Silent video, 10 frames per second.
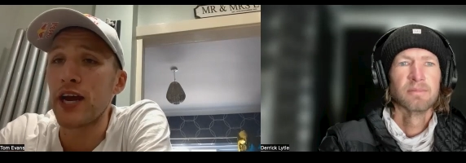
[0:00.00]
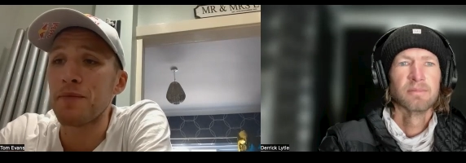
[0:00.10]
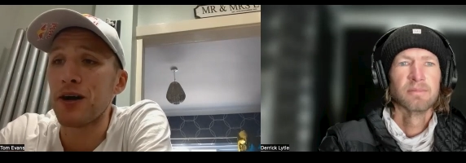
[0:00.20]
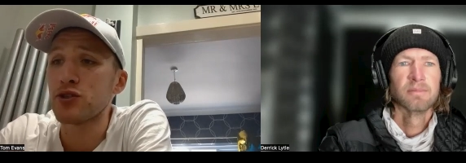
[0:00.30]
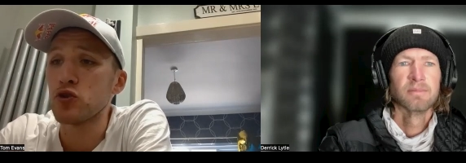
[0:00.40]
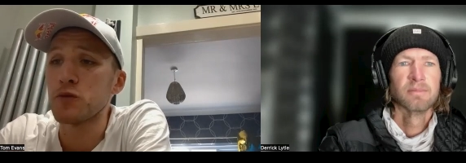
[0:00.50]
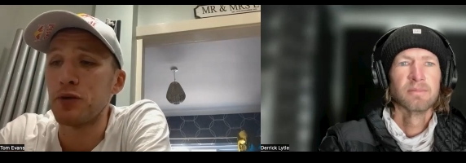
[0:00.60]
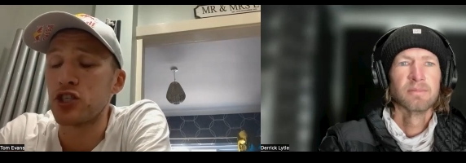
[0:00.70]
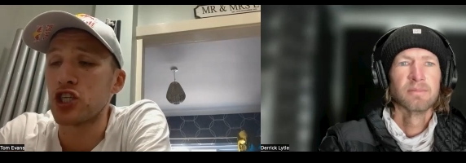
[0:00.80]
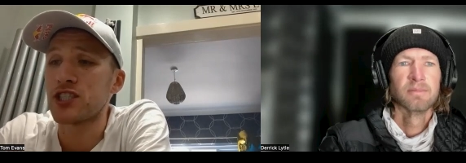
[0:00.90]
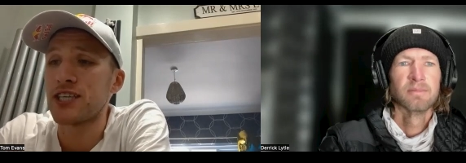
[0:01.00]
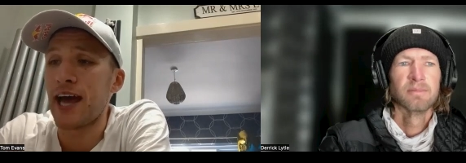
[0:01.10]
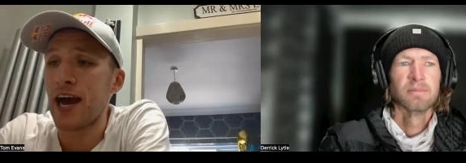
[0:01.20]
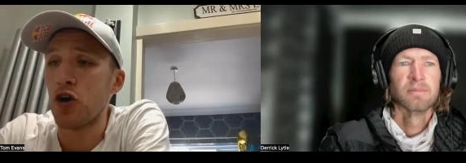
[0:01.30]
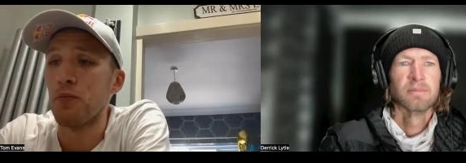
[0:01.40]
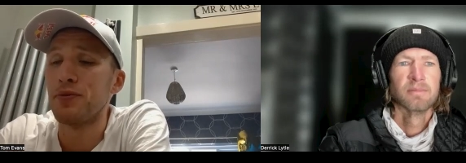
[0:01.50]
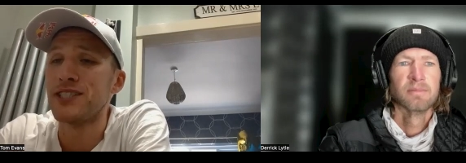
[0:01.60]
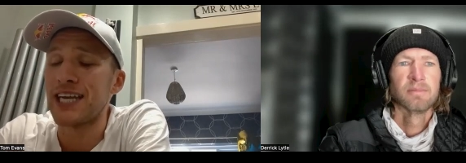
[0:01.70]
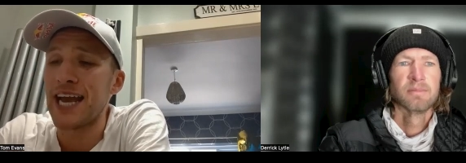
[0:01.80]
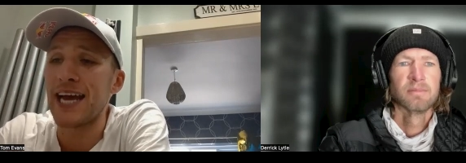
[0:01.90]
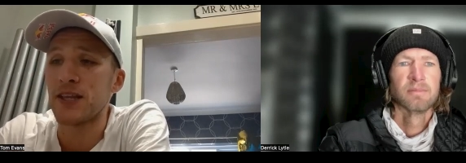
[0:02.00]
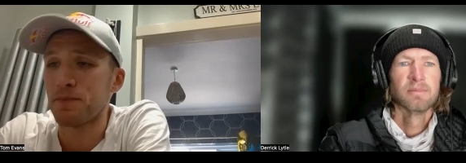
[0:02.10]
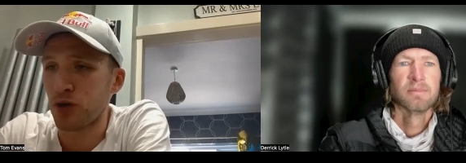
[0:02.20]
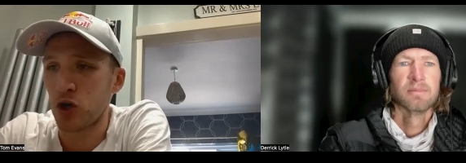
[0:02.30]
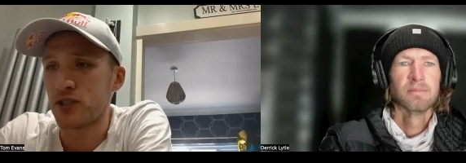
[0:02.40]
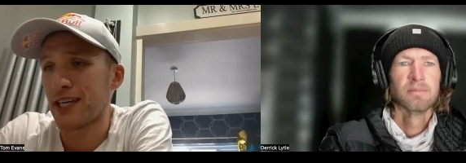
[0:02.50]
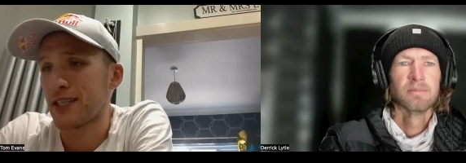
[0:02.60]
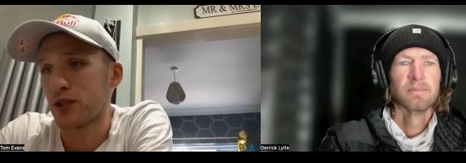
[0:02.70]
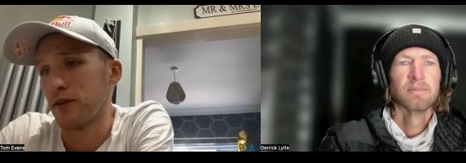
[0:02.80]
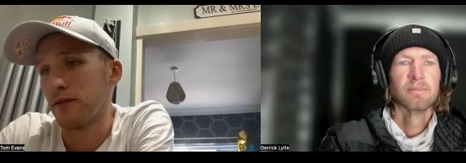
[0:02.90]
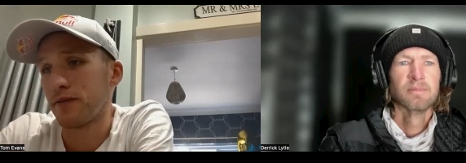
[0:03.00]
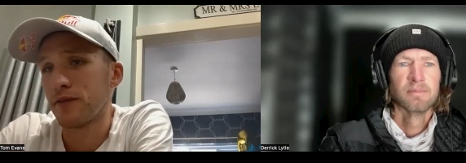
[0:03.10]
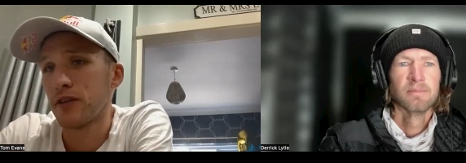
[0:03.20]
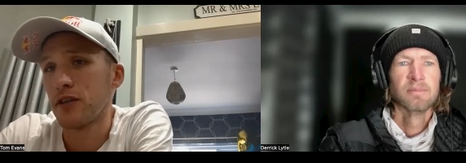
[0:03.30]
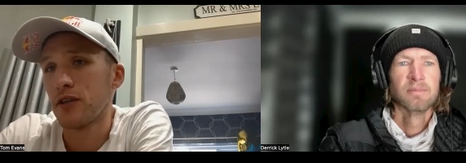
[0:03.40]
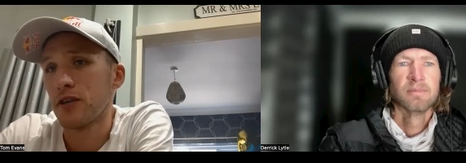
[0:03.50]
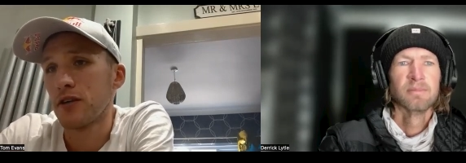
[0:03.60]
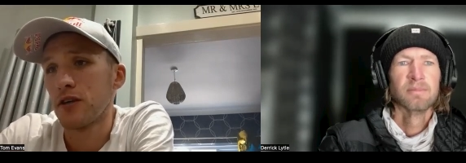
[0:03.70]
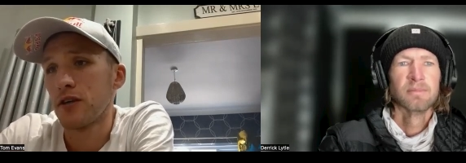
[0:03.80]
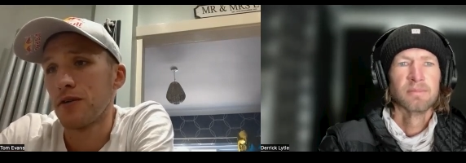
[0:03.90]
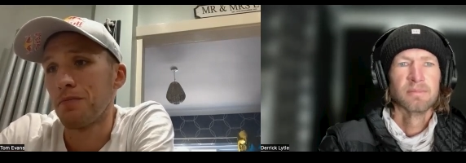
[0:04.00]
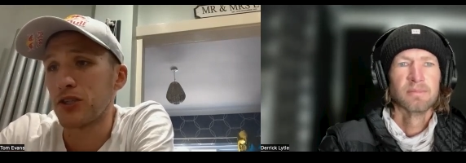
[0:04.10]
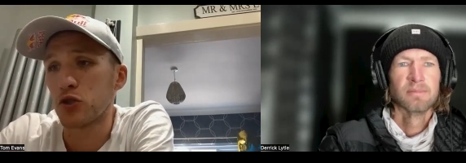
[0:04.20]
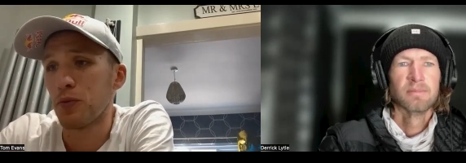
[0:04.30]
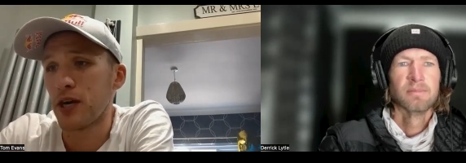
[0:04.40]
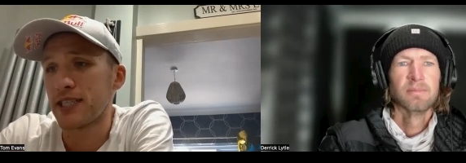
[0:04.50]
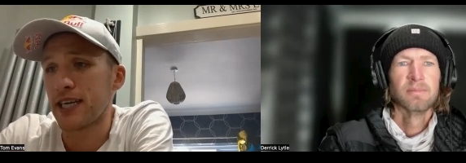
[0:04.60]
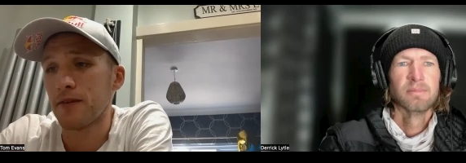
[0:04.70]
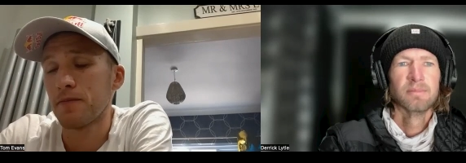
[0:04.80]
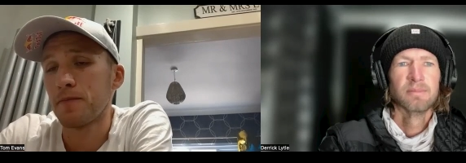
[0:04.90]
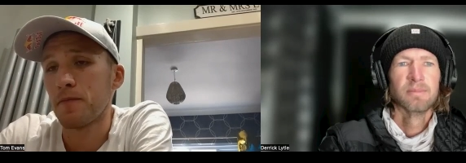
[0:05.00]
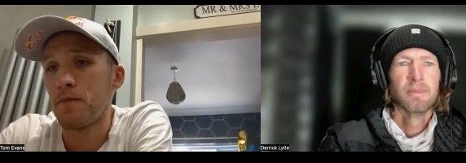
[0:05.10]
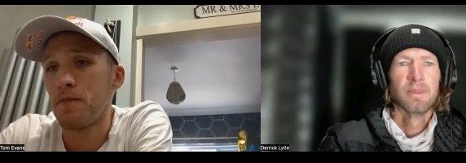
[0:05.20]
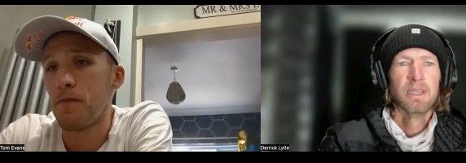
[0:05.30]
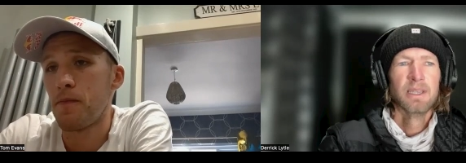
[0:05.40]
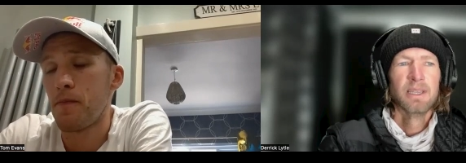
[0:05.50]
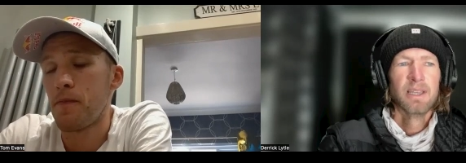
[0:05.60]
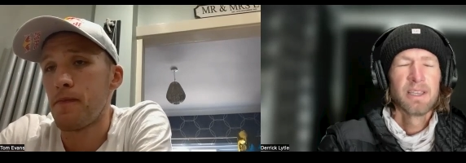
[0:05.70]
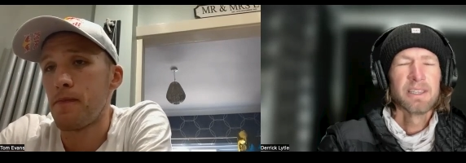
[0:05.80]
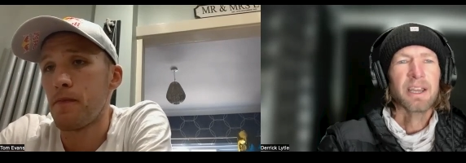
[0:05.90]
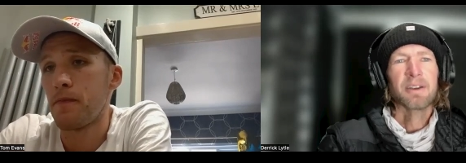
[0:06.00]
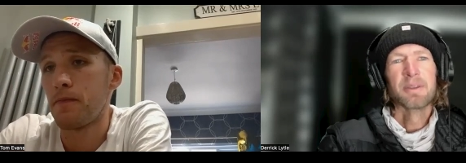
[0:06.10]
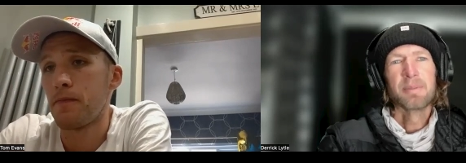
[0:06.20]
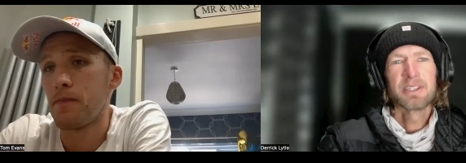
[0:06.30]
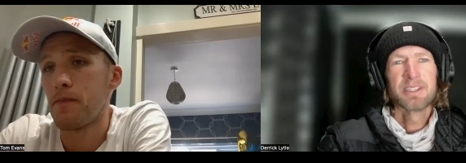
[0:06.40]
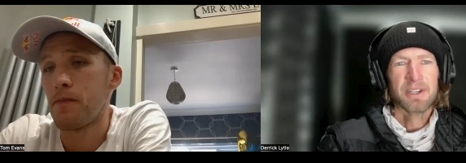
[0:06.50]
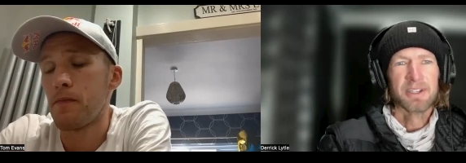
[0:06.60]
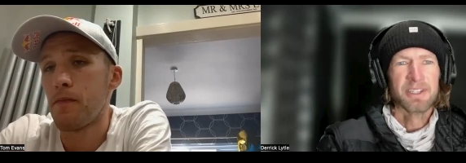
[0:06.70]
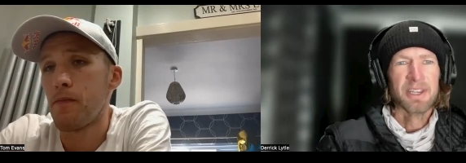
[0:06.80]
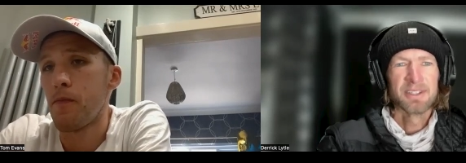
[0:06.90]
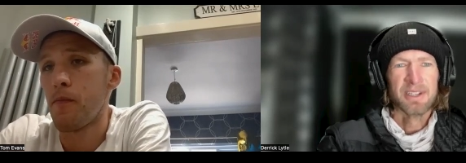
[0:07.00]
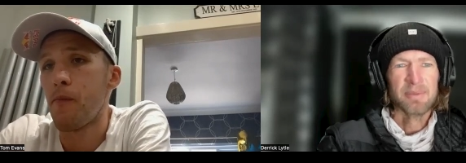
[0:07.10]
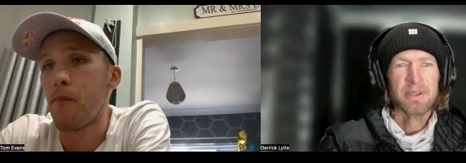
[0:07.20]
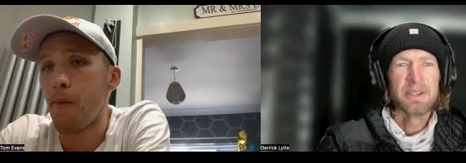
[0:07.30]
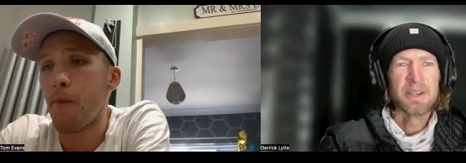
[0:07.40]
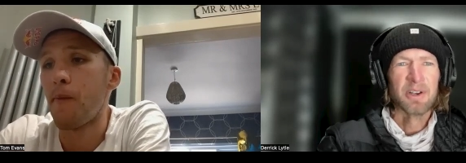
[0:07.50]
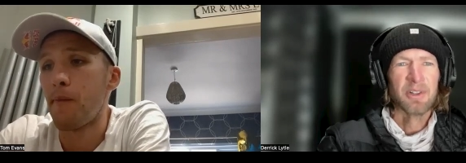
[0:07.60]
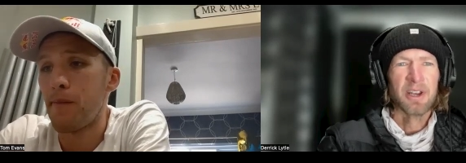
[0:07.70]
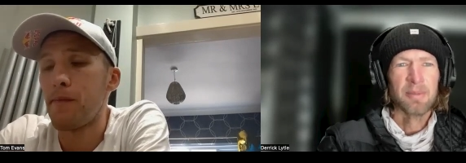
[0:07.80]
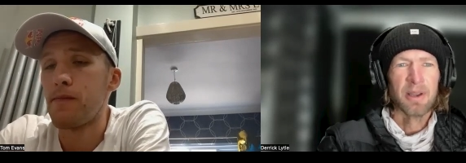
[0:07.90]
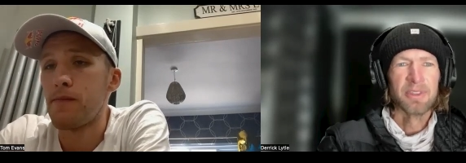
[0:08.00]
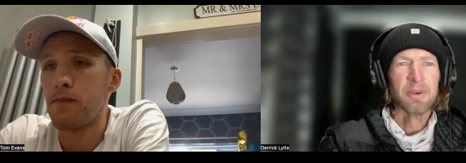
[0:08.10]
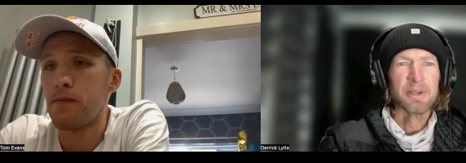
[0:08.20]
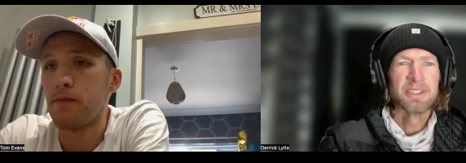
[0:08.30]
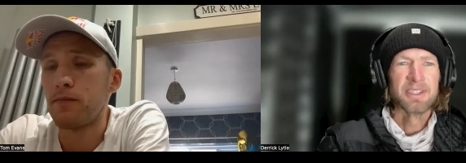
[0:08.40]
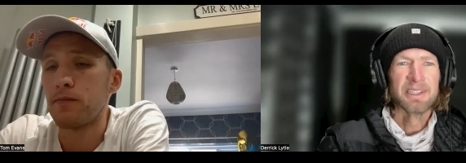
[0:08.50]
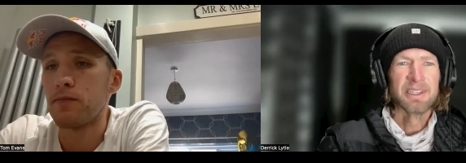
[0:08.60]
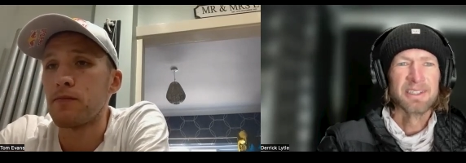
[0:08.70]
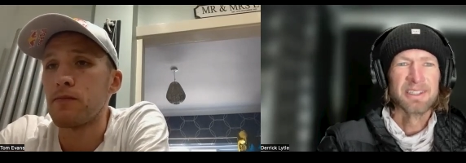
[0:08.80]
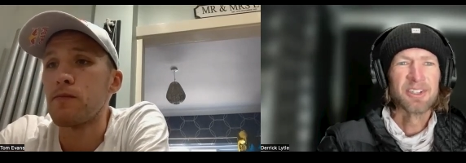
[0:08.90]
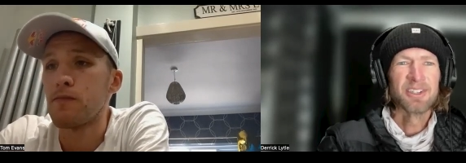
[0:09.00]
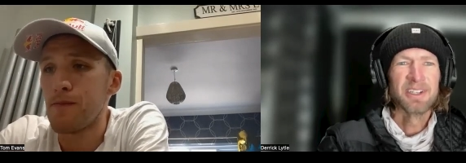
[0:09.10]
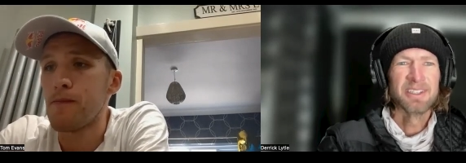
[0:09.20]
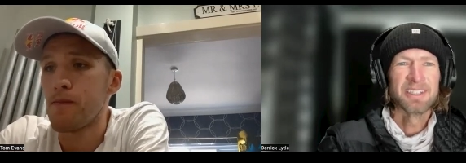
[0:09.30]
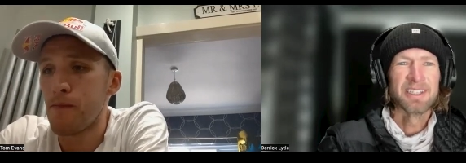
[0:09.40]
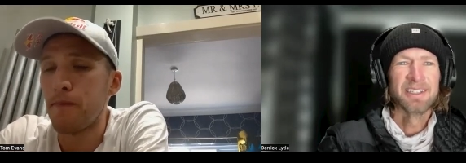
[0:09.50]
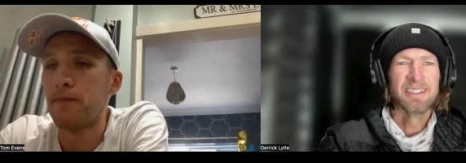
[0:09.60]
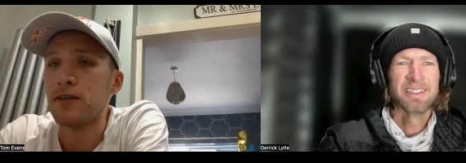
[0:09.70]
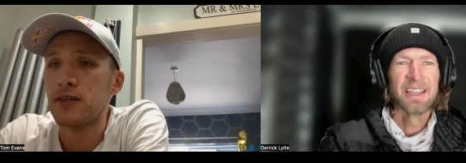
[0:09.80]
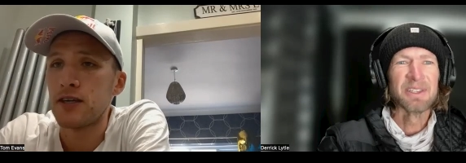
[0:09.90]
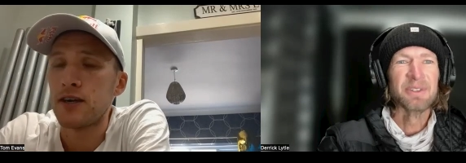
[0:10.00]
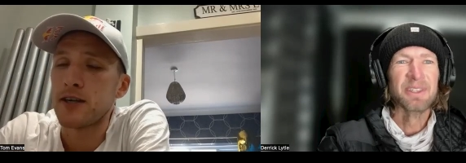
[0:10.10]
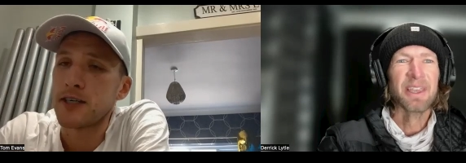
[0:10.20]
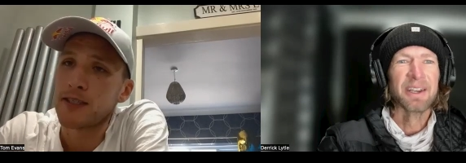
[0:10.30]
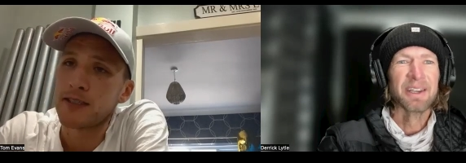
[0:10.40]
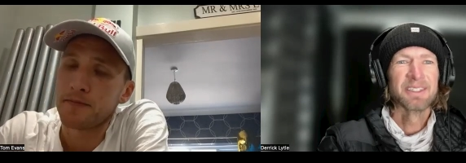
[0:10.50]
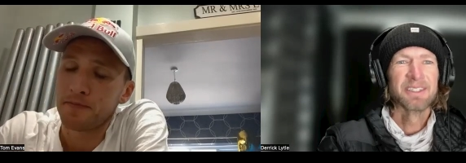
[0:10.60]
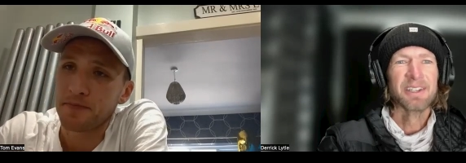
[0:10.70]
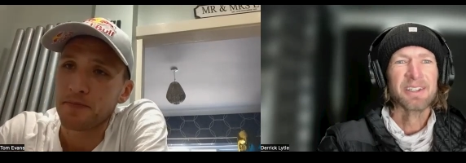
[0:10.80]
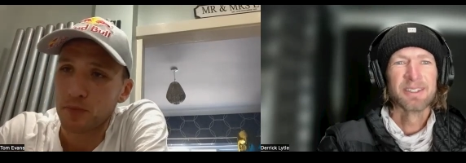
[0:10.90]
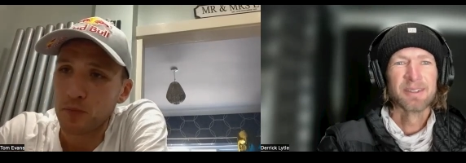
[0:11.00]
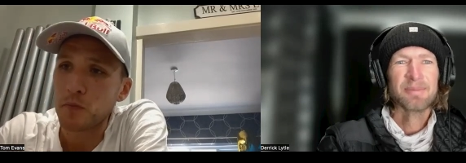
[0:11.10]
Speaker 1: any muscles, but just to help delay the process of muscle breakdown.
Speaker 2: Yeah, I know that makes a lot of sense. And I've been hearing a lot about that recently. It's interesting to see that you did that at States.